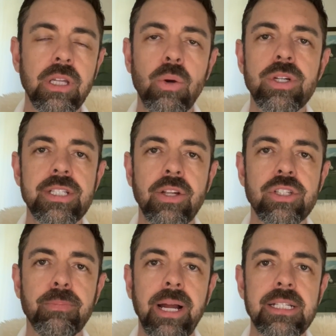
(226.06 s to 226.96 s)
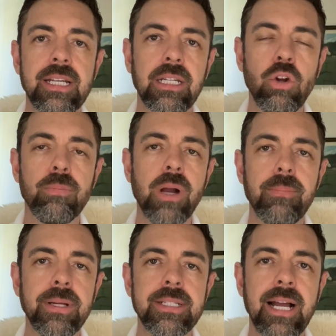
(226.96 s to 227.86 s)
sales price and a lower
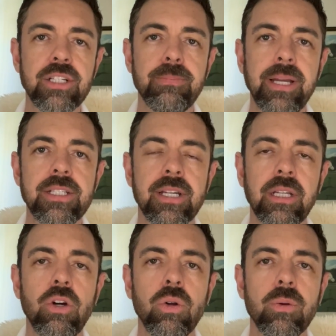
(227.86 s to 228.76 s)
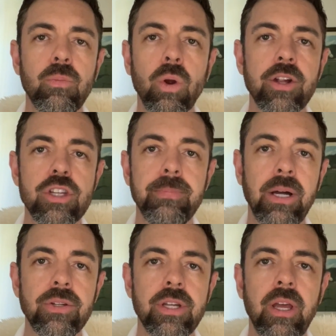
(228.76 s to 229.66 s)
property tax base and a lower mortgage
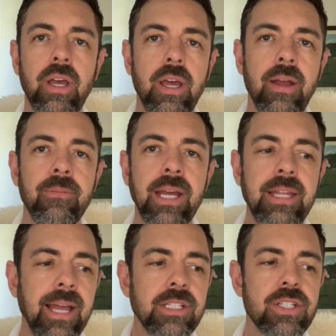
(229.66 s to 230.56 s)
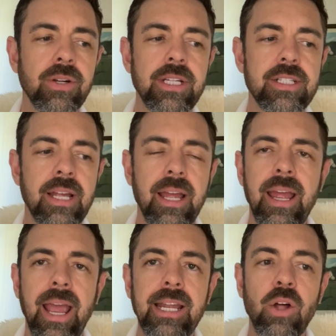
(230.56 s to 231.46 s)
amount. And the answer is,
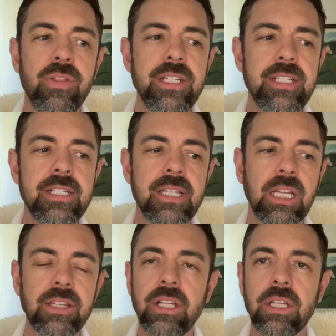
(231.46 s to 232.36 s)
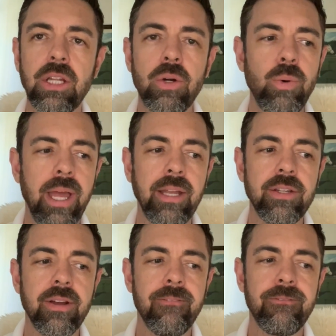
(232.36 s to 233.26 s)
and now this is the low end,
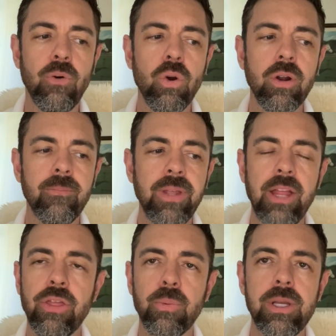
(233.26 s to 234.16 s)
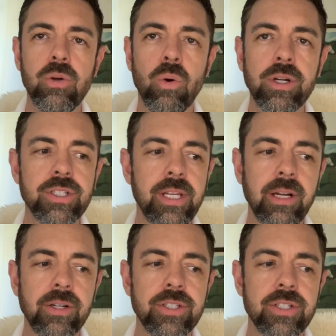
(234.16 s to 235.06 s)
4 3/4
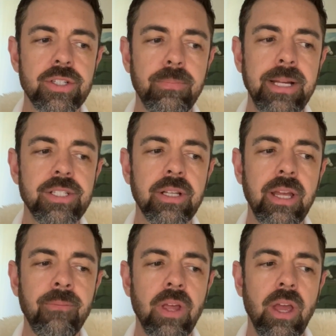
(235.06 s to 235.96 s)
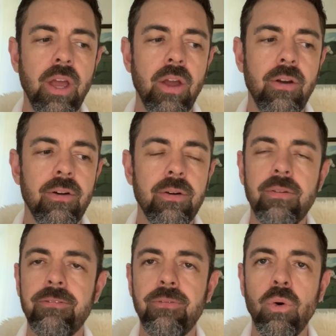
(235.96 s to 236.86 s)
years. So basically
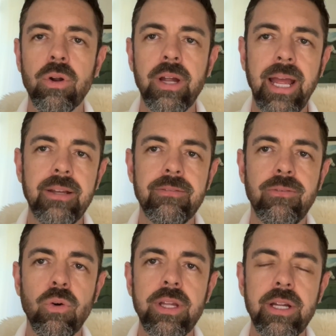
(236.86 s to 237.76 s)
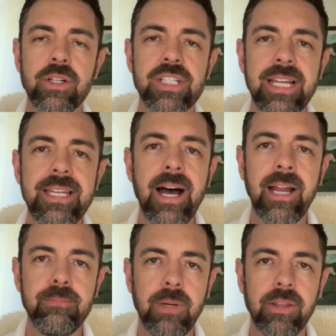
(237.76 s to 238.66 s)
4 years and
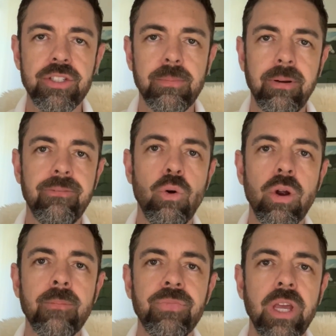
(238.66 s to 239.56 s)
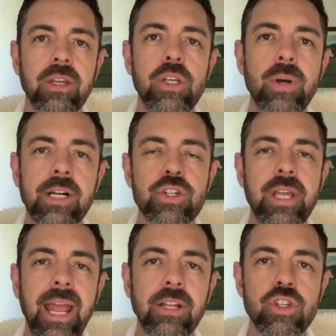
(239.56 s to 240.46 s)
9 months before you
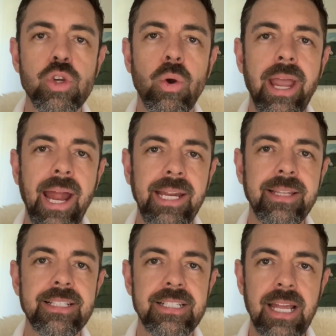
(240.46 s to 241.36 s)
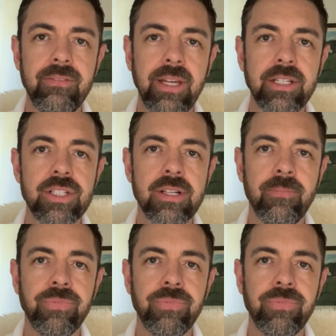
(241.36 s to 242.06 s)
actually enjoy any of the savings.